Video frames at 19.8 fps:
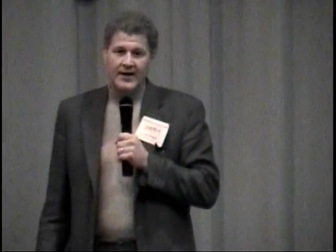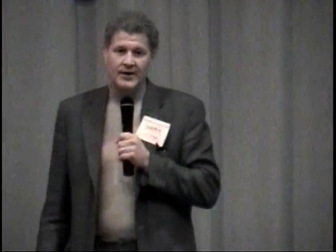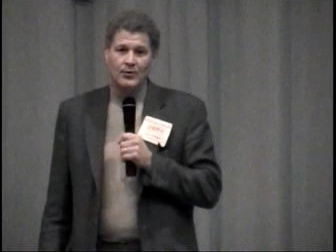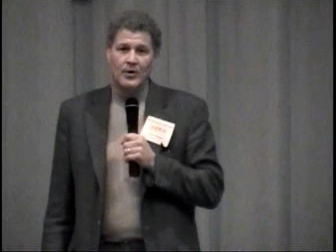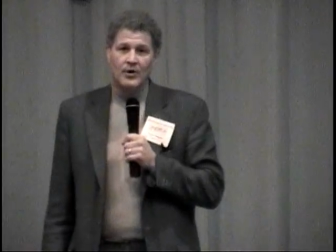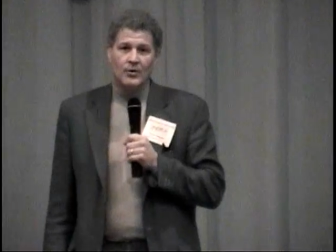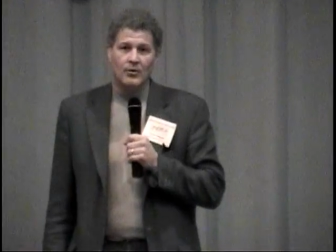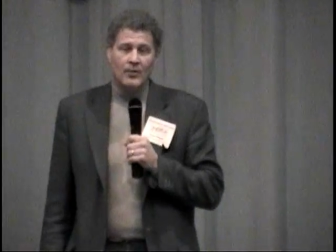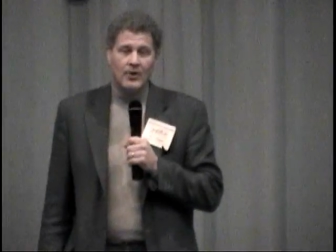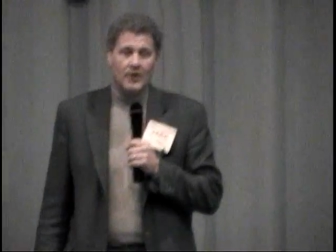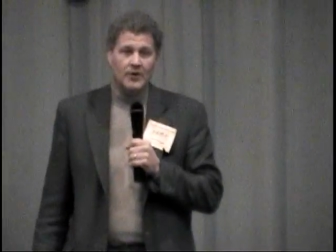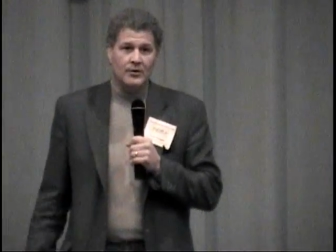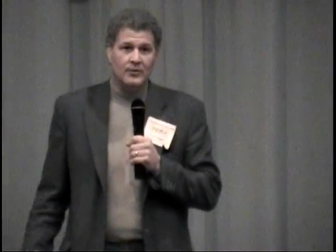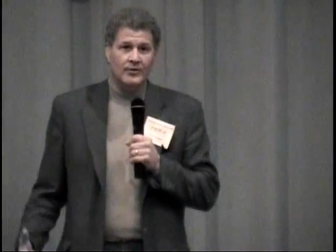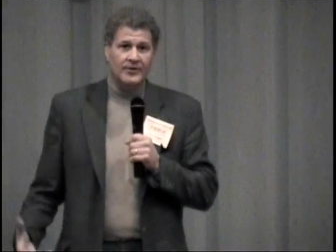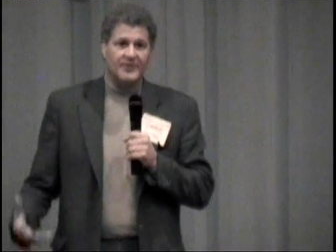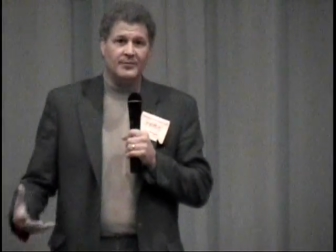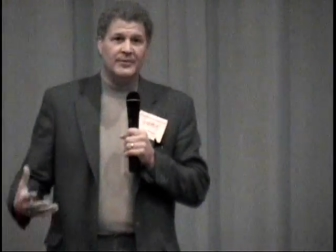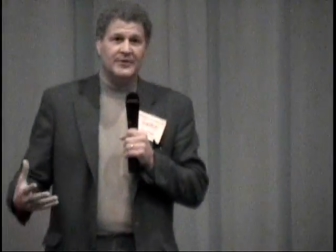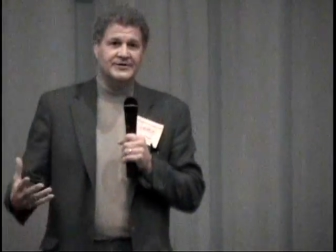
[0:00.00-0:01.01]
And we were
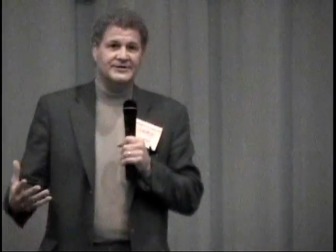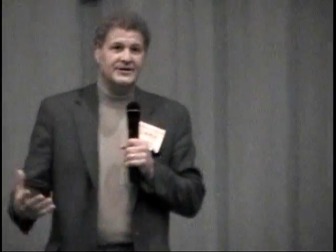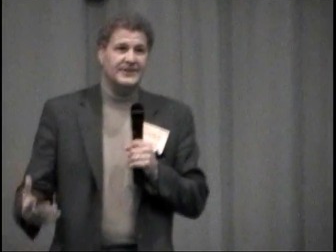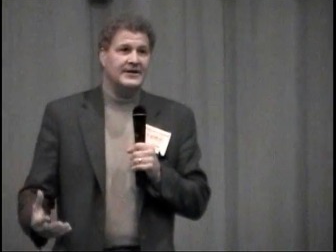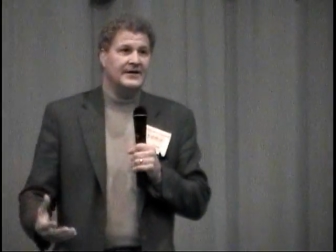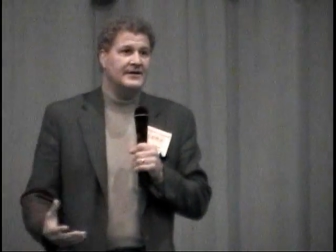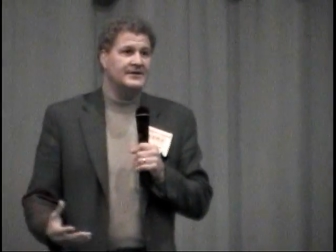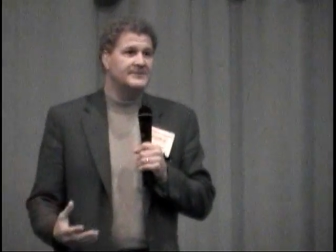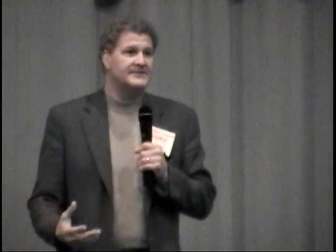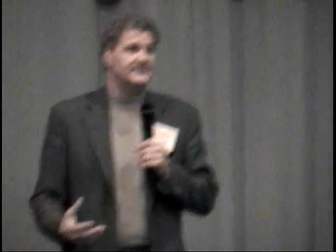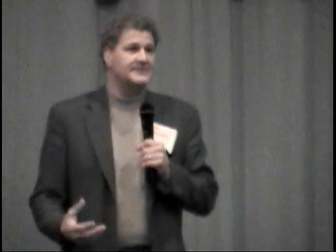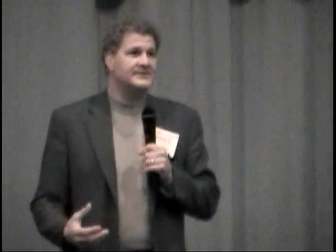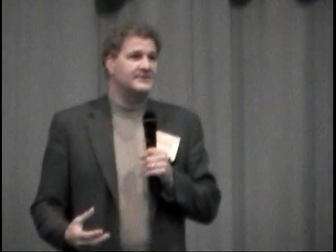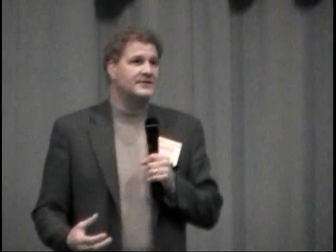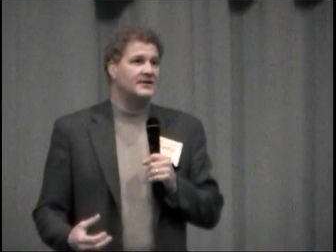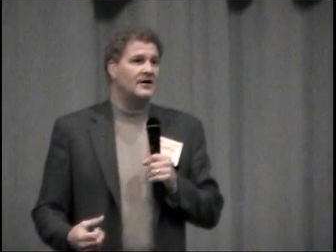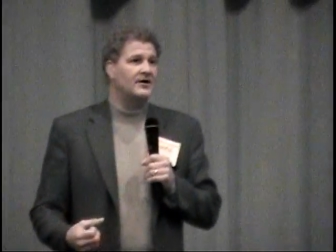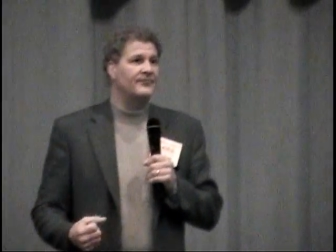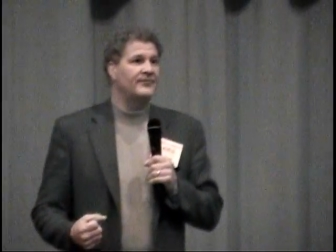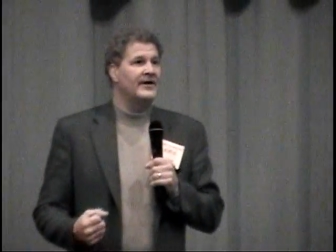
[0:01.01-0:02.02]
working with a bunch of kids and
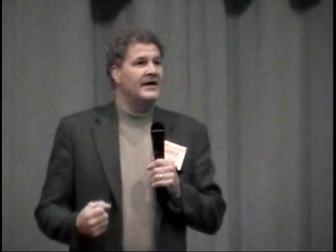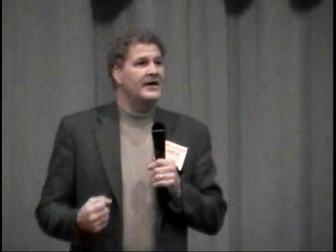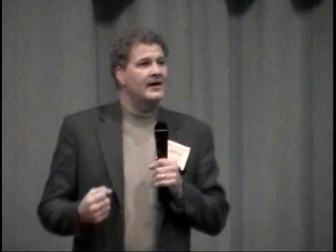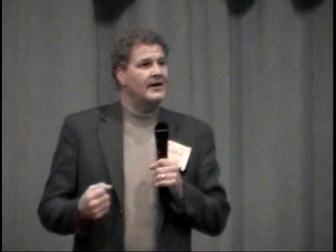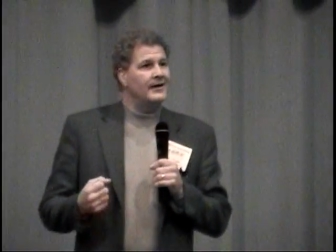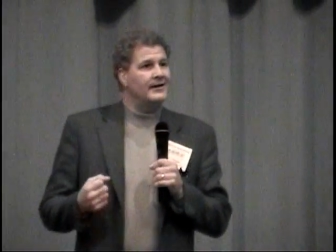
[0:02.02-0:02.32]
stuff.